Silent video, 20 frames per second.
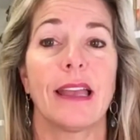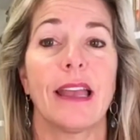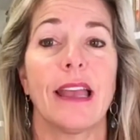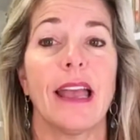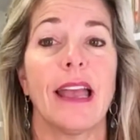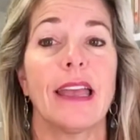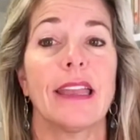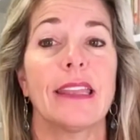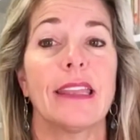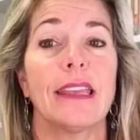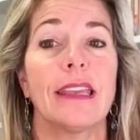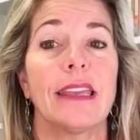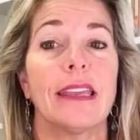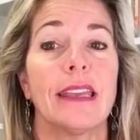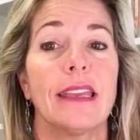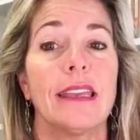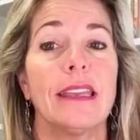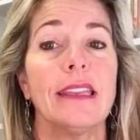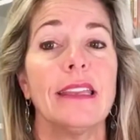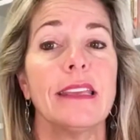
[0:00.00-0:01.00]
and
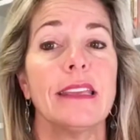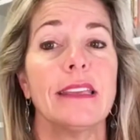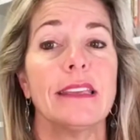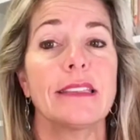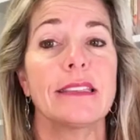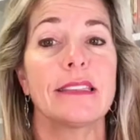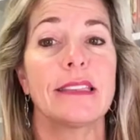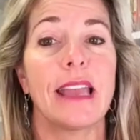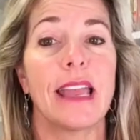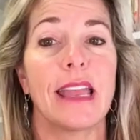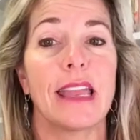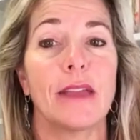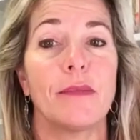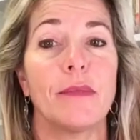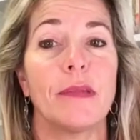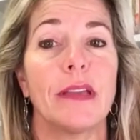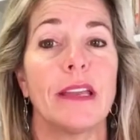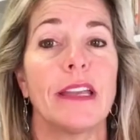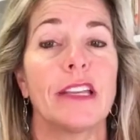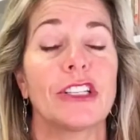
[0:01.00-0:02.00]
in his name
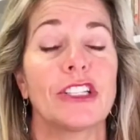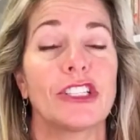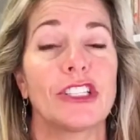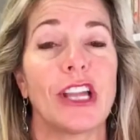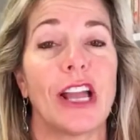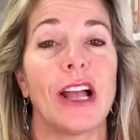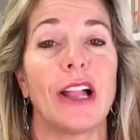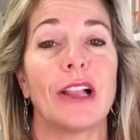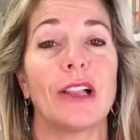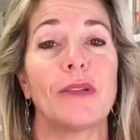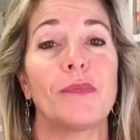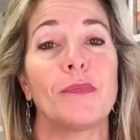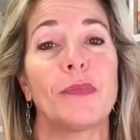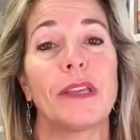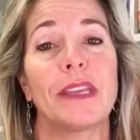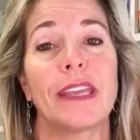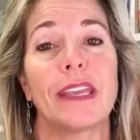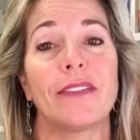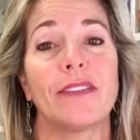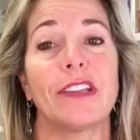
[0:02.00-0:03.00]
it shall be
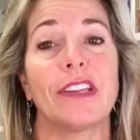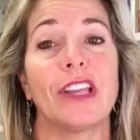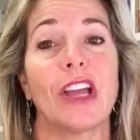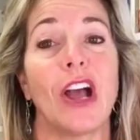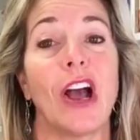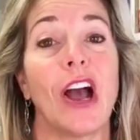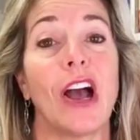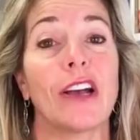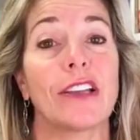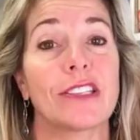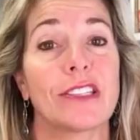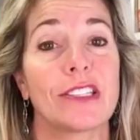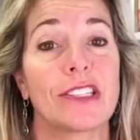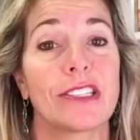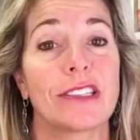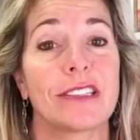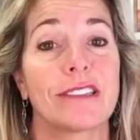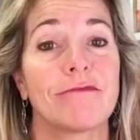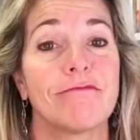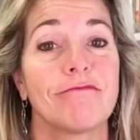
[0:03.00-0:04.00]
given us.
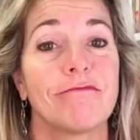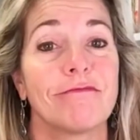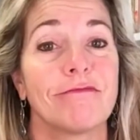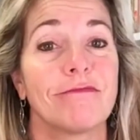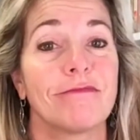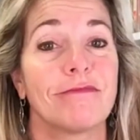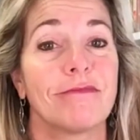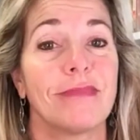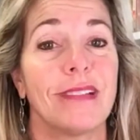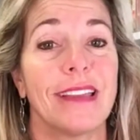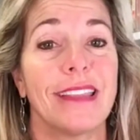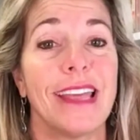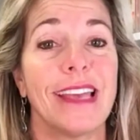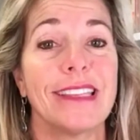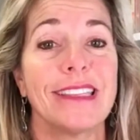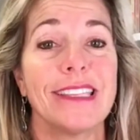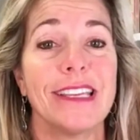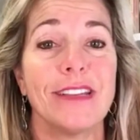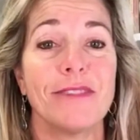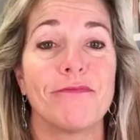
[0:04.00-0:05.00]
And
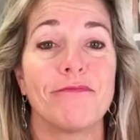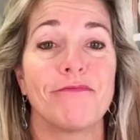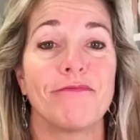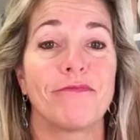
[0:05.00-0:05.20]
that's it.